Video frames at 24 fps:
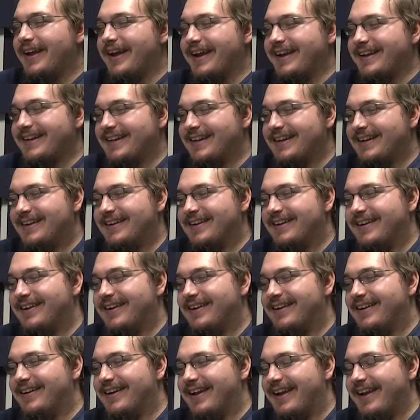like,
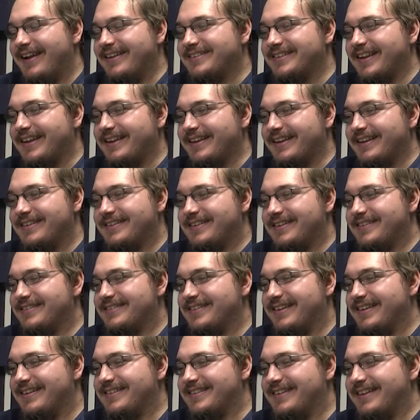it's like
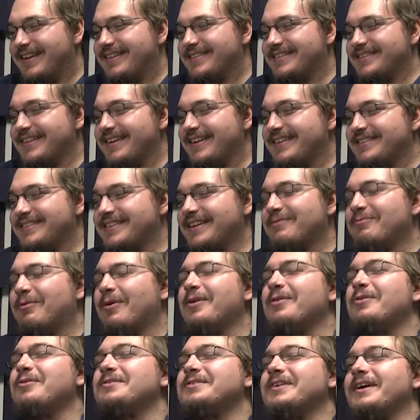
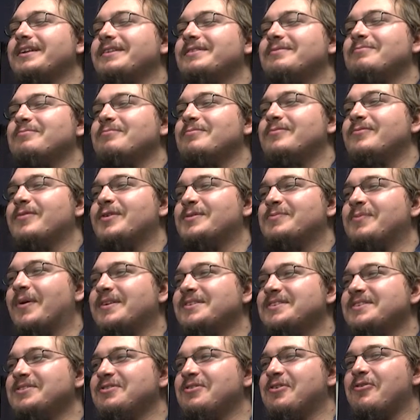one of those like
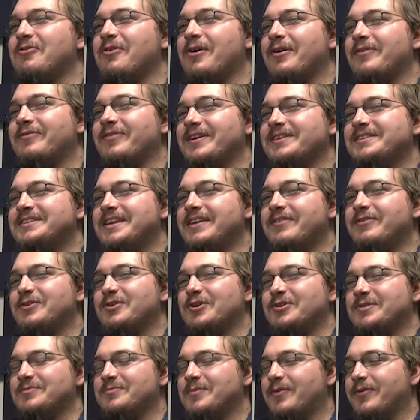responses you hear out of like TV
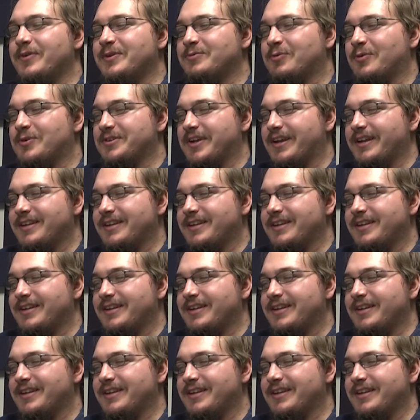shows and movies where